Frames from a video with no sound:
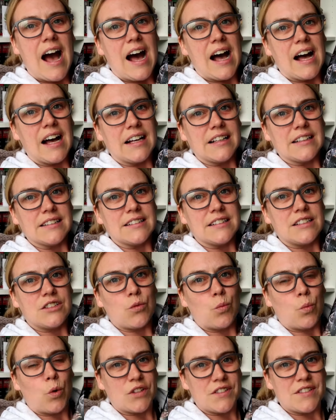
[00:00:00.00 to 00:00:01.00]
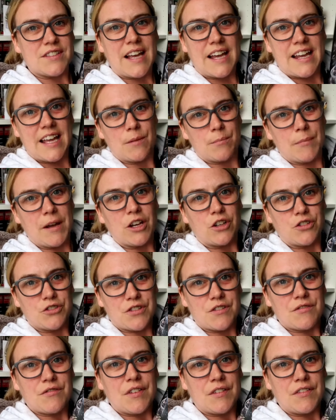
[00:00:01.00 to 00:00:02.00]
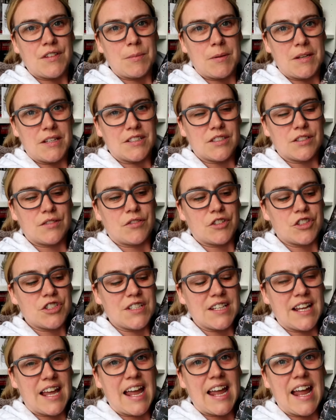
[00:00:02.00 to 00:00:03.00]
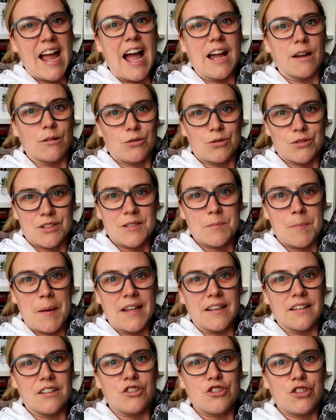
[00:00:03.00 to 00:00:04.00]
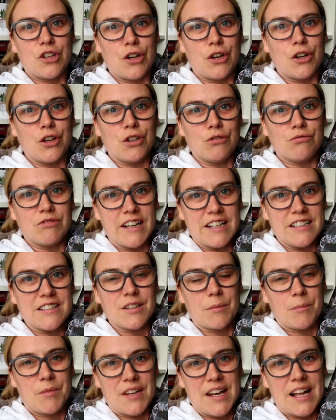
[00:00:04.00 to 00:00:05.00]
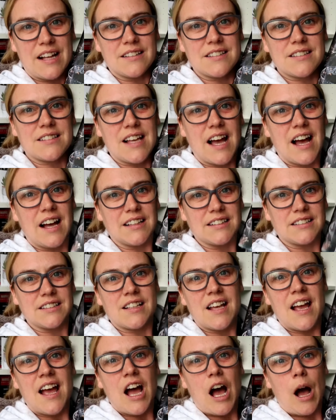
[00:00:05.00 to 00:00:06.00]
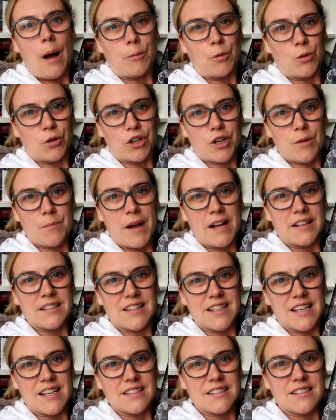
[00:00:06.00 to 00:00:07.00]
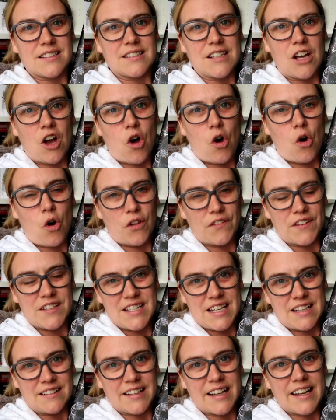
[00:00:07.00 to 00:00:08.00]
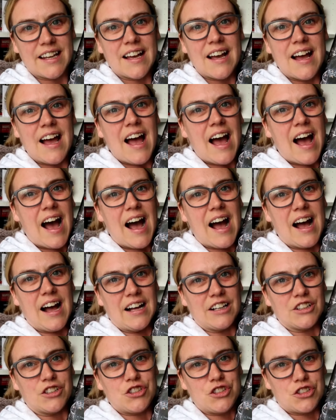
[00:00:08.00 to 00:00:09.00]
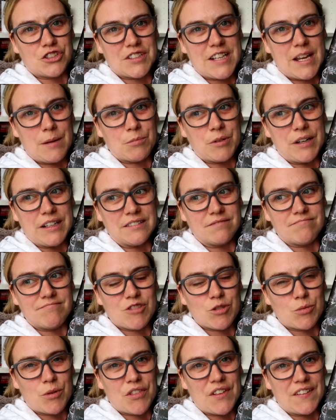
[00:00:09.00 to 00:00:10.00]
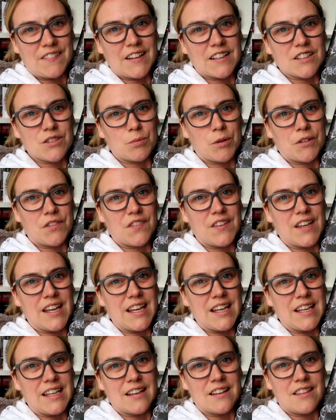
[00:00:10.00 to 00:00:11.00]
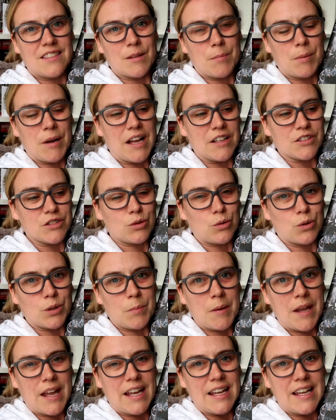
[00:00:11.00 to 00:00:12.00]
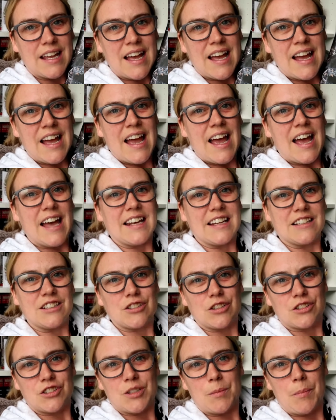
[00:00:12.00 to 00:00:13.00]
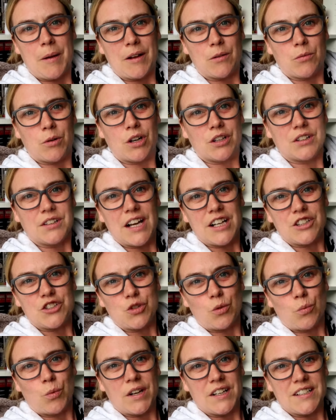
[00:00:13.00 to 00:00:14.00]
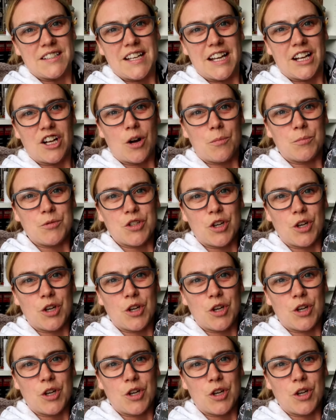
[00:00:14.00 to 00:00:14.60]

And once I hit my 150 pages for today, I am going to spend to read something else. And I'm going to come back to this on the daily and just keep reading. So I think that's what the, the plan's going to be. It is such a big one. I don't want to take up